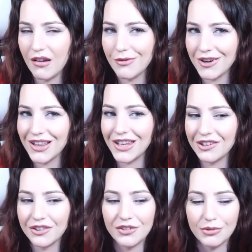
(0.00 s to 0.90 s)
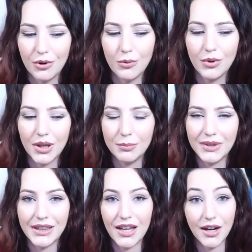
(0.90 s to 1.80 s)
I am really curious what will
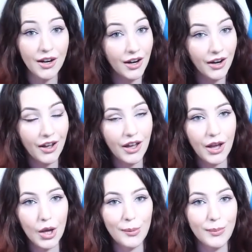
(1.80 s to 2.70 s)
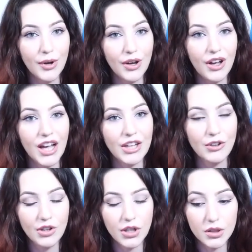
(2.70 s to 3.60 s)
be there, but
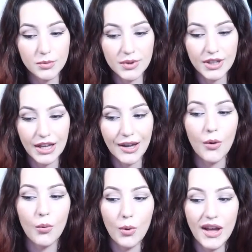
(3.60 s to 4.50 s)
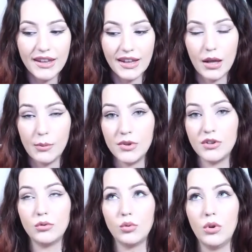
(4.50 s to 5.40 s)
you told me that when that
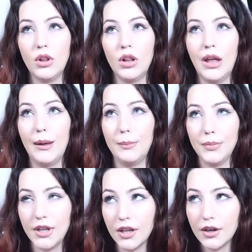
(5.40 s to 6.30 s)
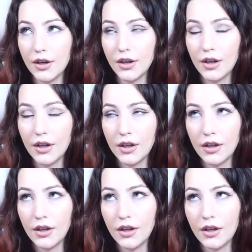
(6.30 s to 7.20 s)
episode will appear,
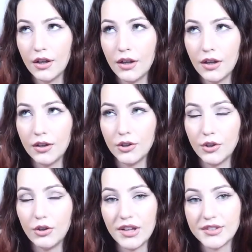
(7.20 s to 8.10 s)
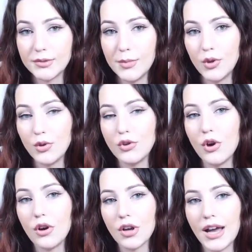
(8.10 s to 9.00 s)
you asked me to
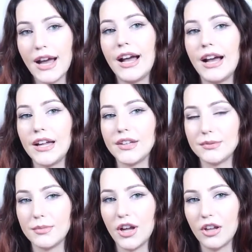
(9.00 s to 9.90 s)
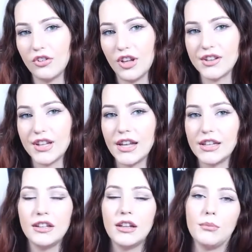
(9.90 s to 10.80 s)
not cut as much as I
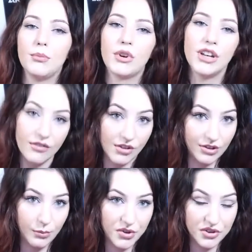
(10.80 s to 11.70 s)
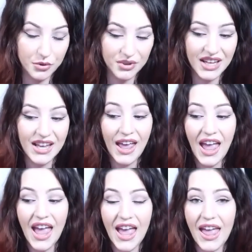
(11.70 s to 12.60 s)
did in previous episode.
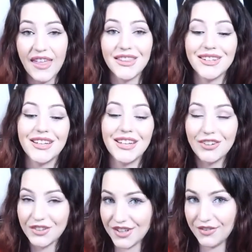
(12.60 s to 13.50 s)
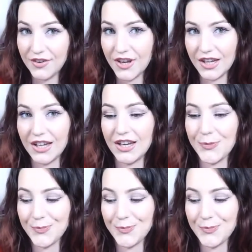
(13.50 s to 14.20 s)
And here's the thing,